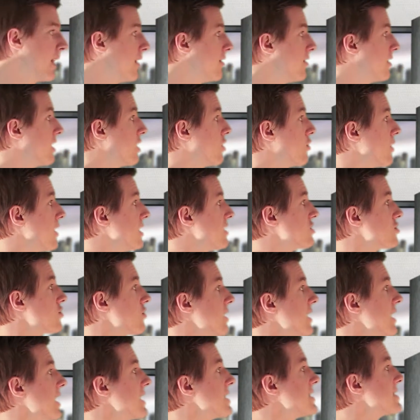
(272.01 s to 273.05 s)
The green
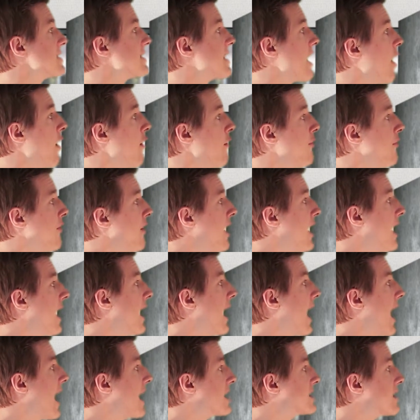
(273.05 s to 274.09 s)
screen itself,
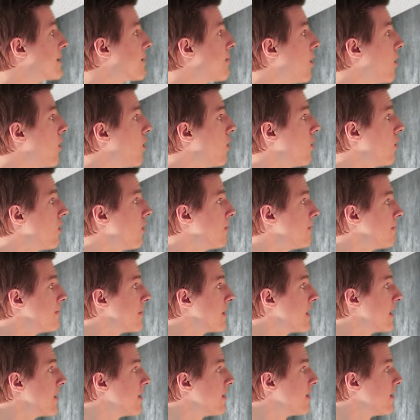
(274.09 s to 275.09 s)
it has a pole